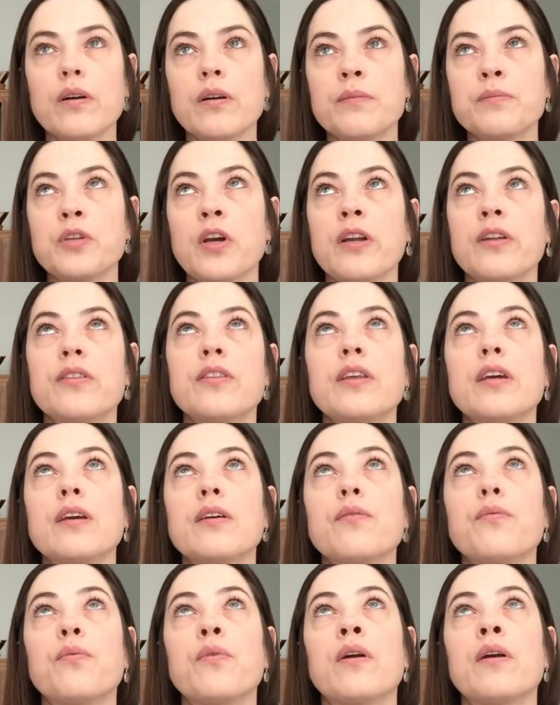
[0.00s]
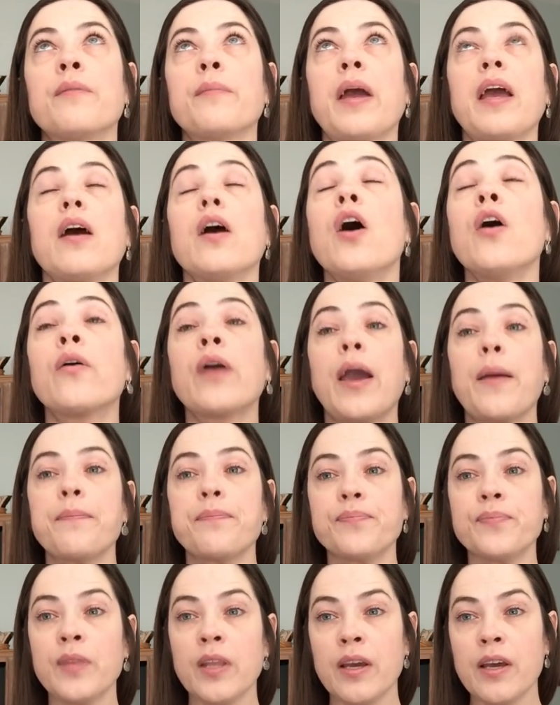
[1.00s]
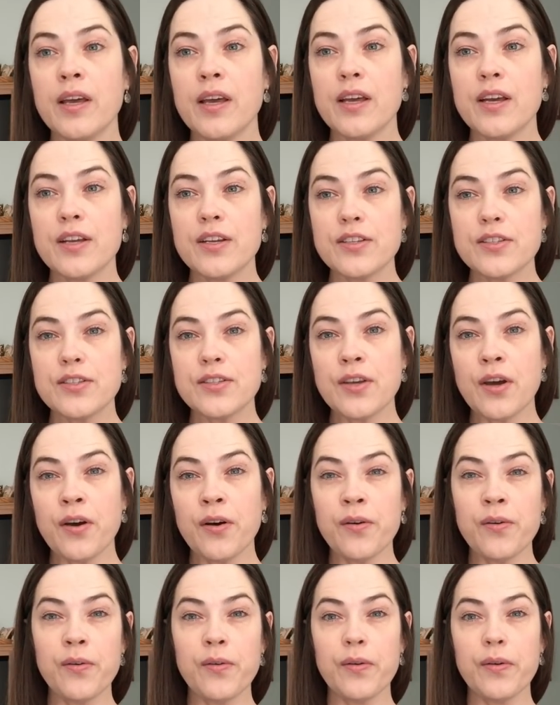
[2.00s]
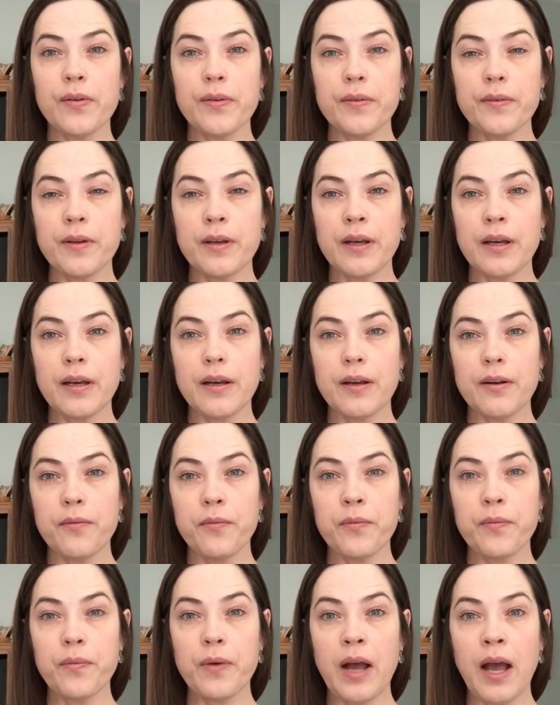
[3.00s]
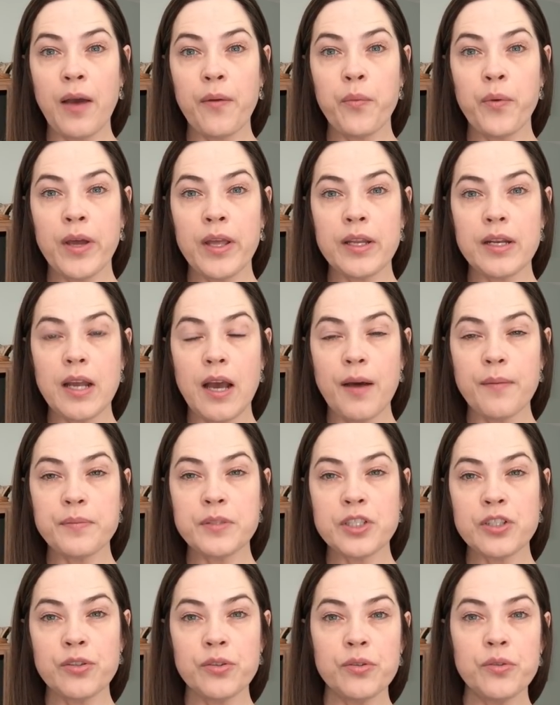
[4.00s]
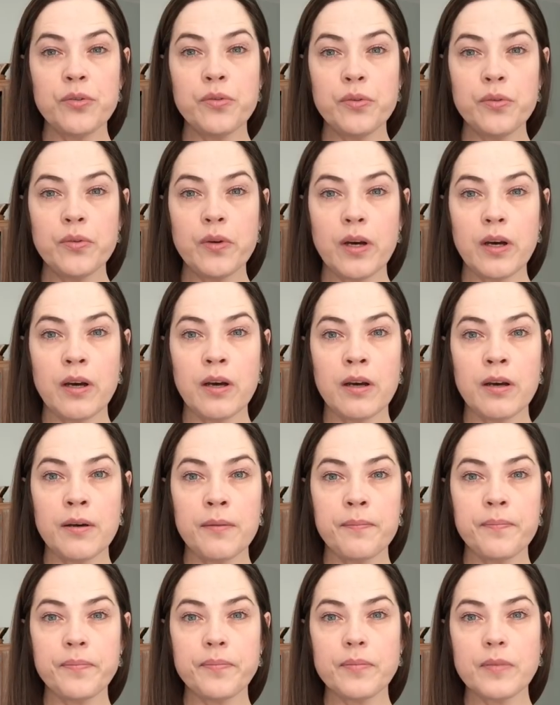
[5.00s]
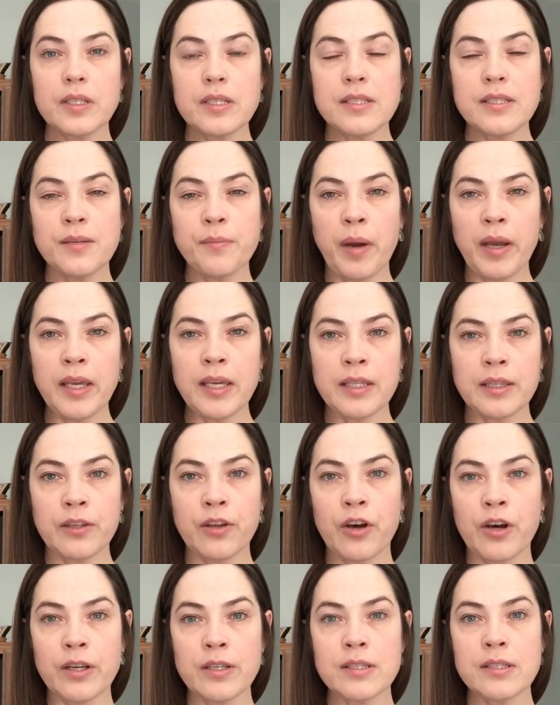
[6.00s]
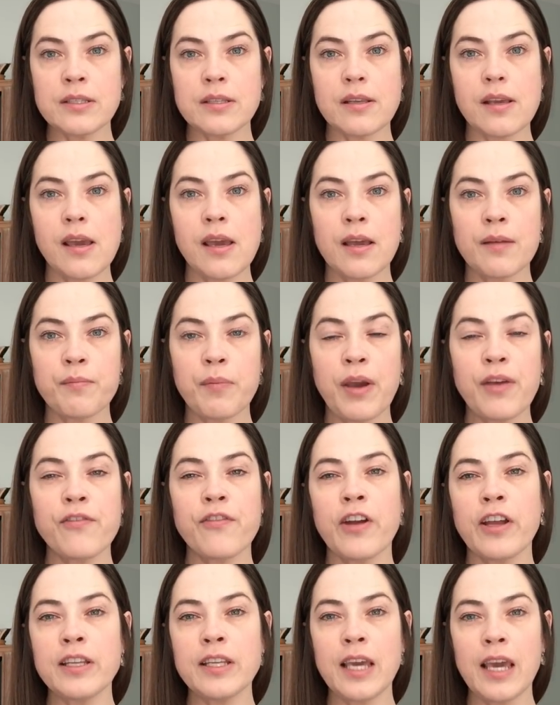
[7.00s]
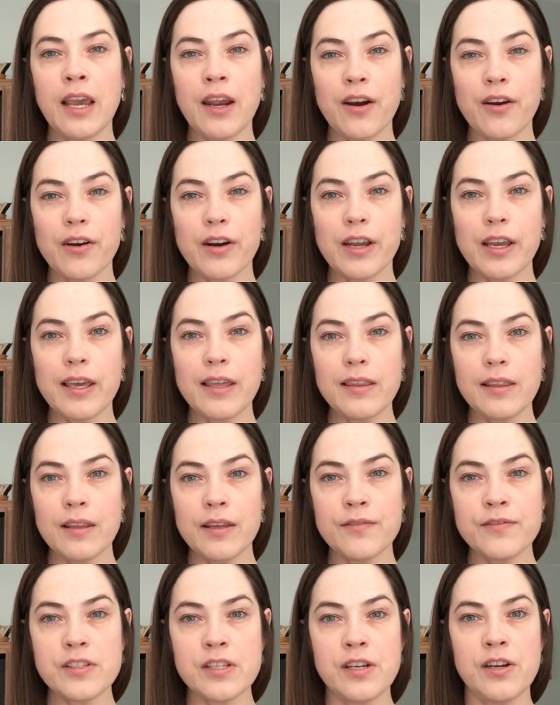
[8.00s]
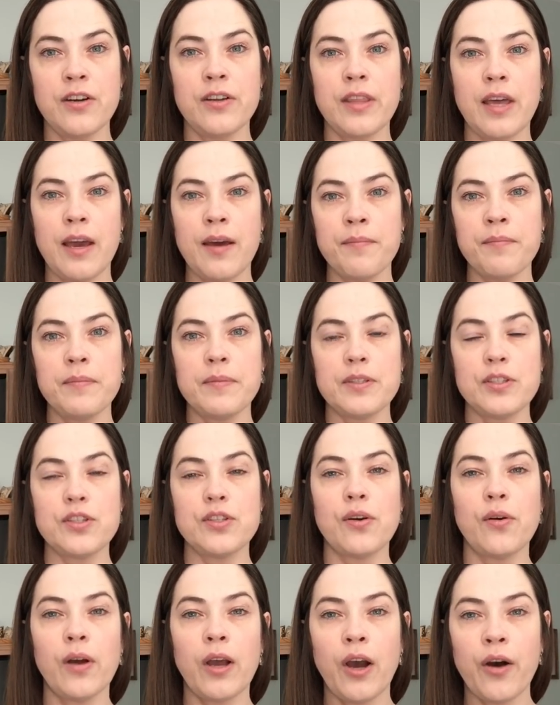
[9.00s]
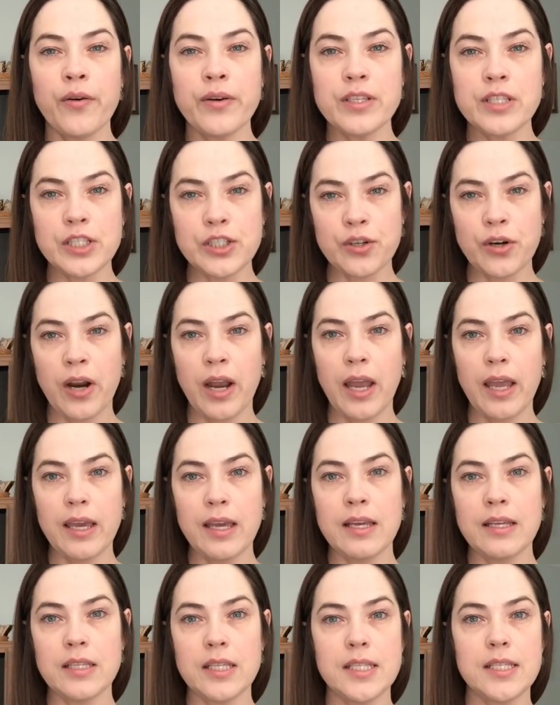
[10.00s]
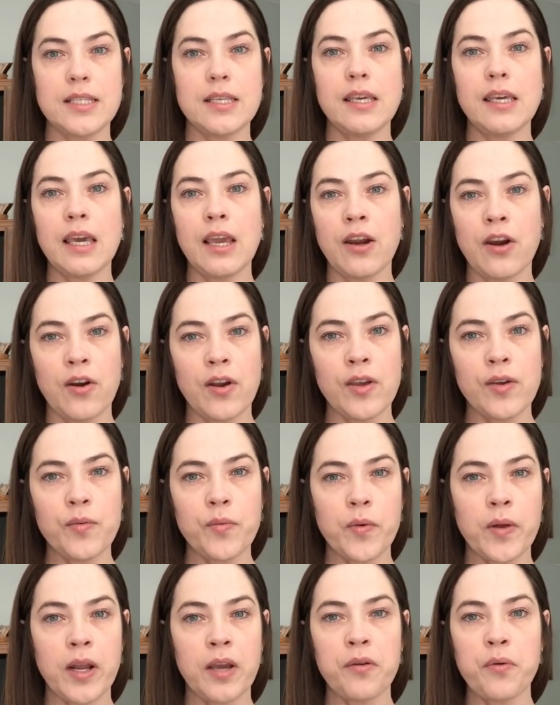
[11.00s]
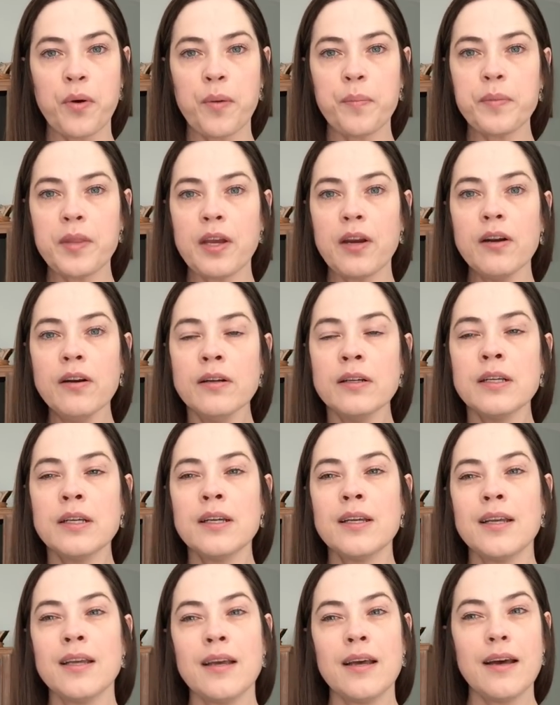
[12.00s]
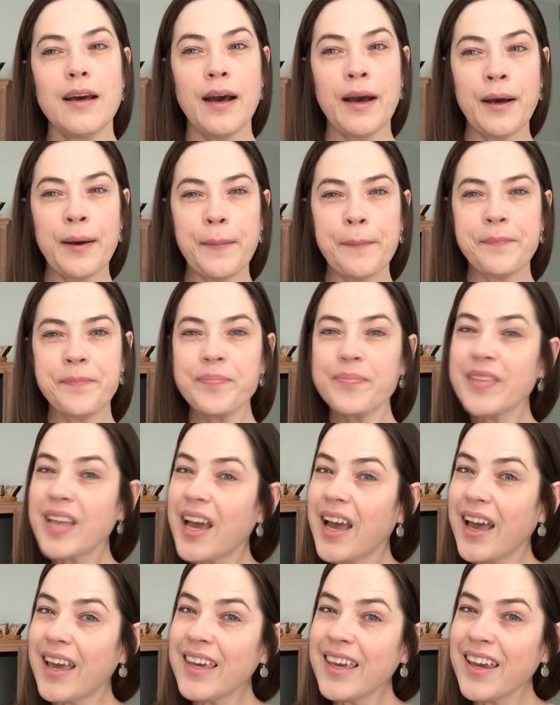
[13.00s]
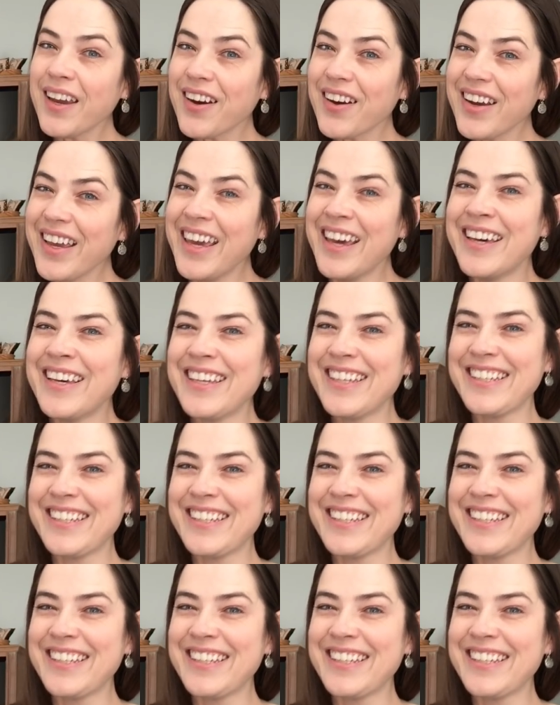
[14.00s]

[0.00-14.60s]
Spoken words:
trying to think, where am I at? Okay, so I went up to see my in-laws, and my friend Carrie lives near them, so I always try and see Carrie when I go up there. Hi, Carrie.